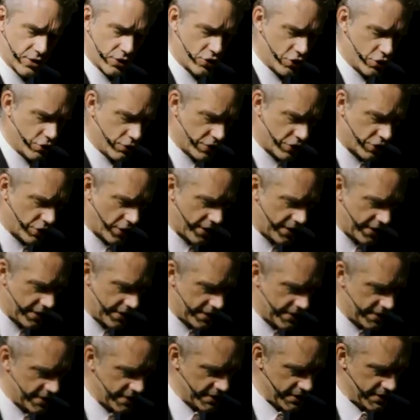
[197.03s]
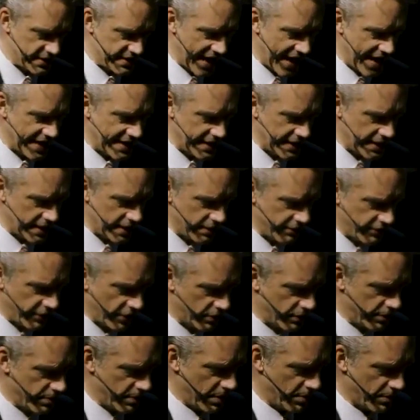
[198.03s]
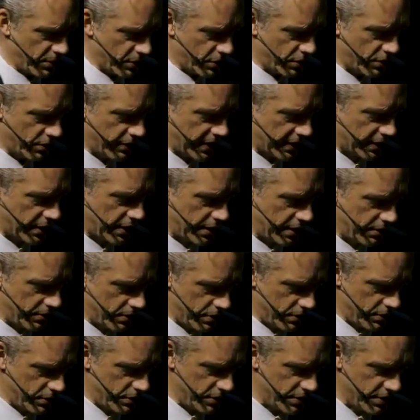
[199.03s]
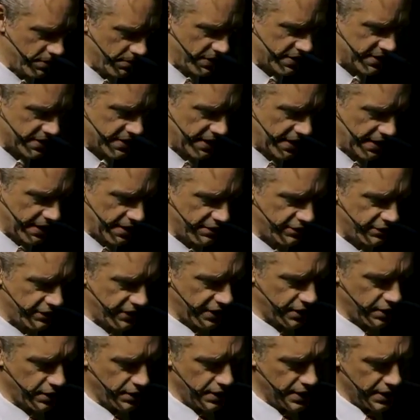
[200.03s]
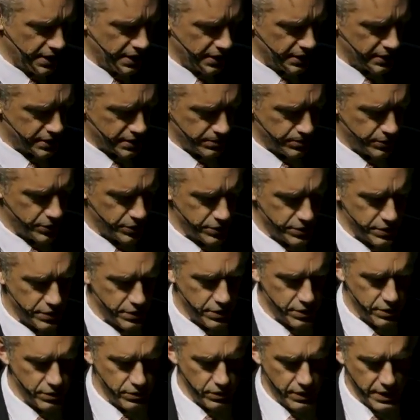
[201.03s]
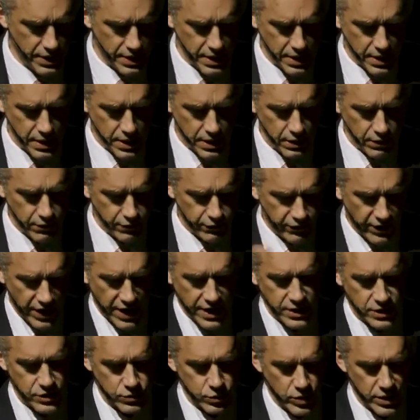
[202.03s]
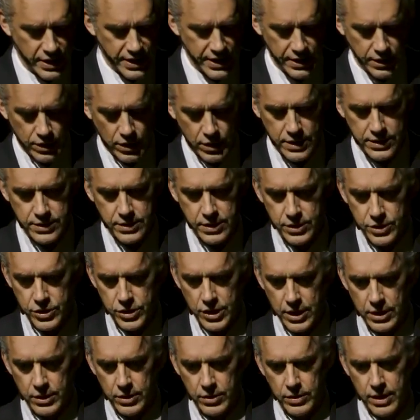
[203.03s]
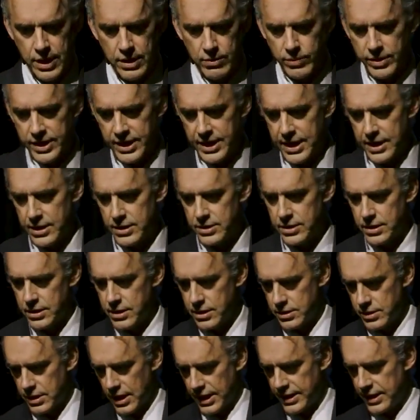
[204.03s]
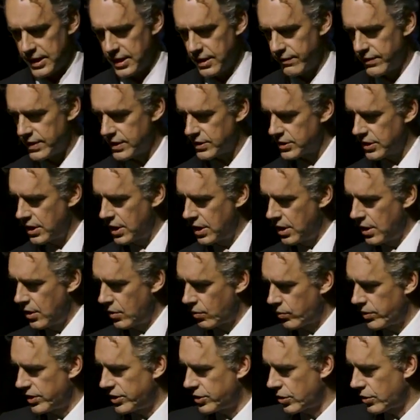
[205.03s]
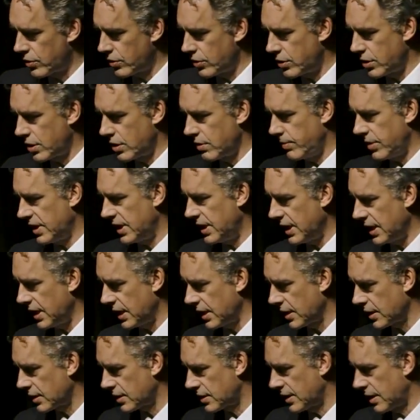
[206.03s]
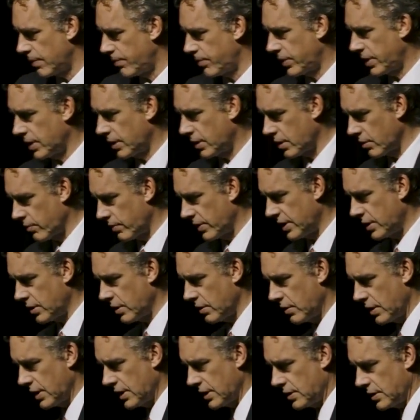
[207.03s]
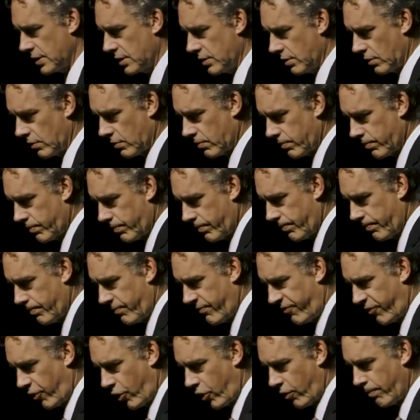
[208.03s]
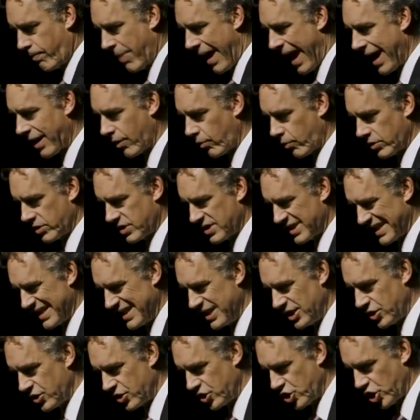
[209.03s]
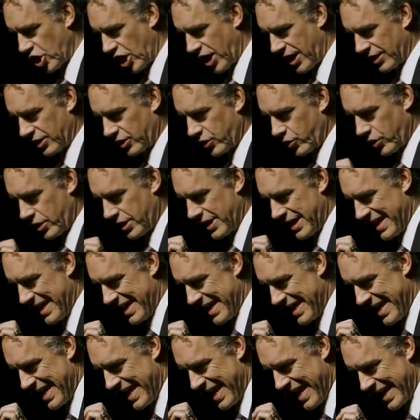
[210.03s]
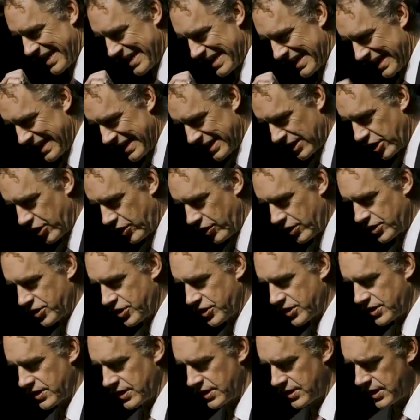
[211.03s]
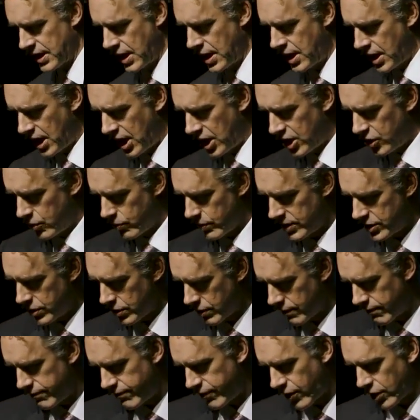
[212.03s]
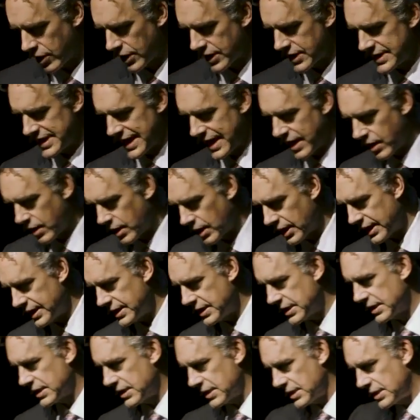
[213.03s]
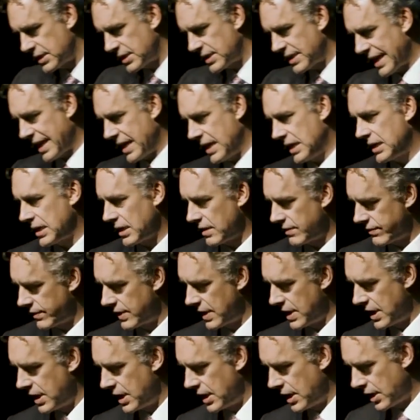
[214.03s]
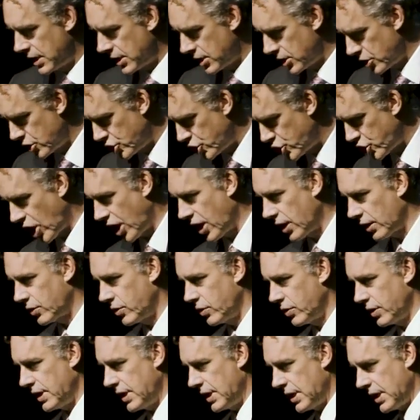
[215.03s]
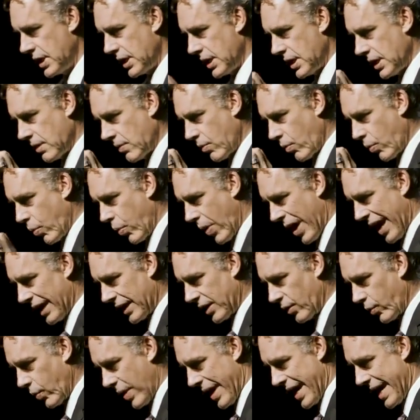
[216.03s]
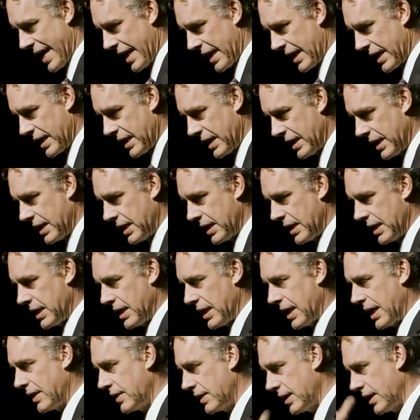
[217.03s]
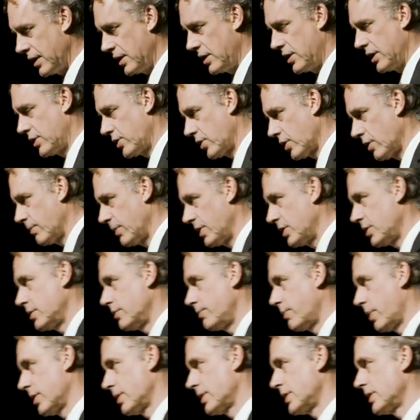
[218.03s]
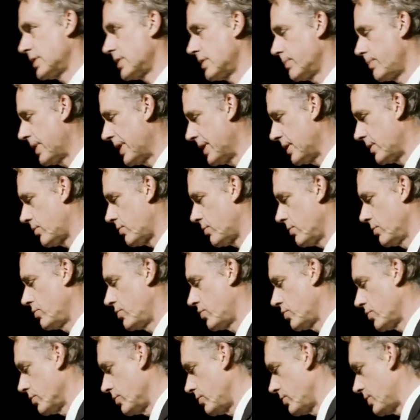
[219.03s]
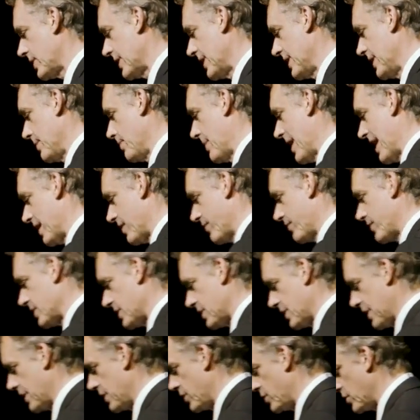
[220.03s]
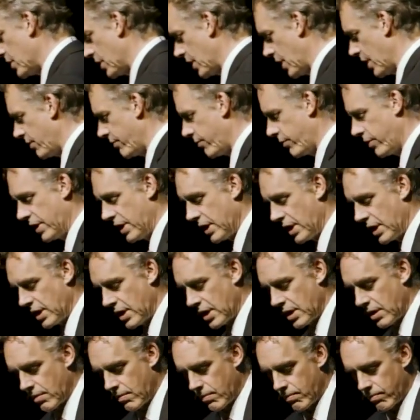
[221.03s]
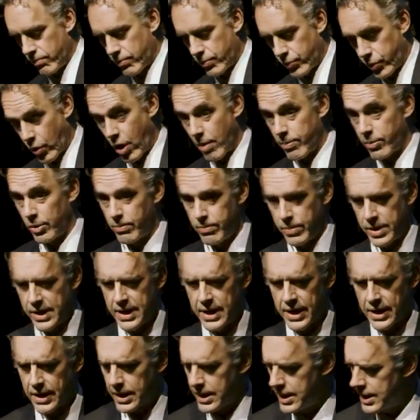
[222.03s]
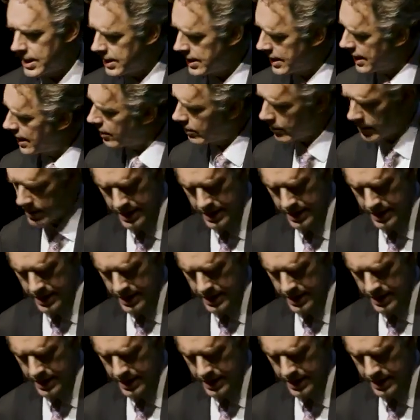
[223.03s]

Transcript: a Jewish idea, that Tzaddik, if I remember correctly, who's a Messiah figure, is the person who finds what he lost in childhood and regains it. His idea of this return to the beginning, except that the return is you don't fall backwards into childhood and unconsciousness. You return voluntarily to the state of childhood, well awake, and then determined to participate through truth in the manifestation of proper being. Now,